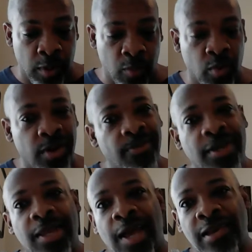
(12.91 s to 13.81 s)
Wouldn't it be
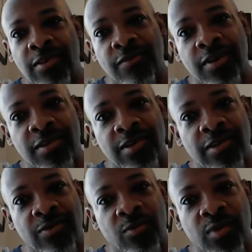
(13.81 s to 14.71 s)
nice if this
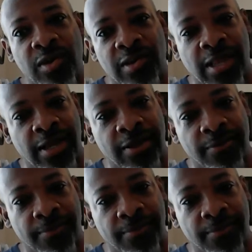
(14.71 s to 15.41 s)
just was like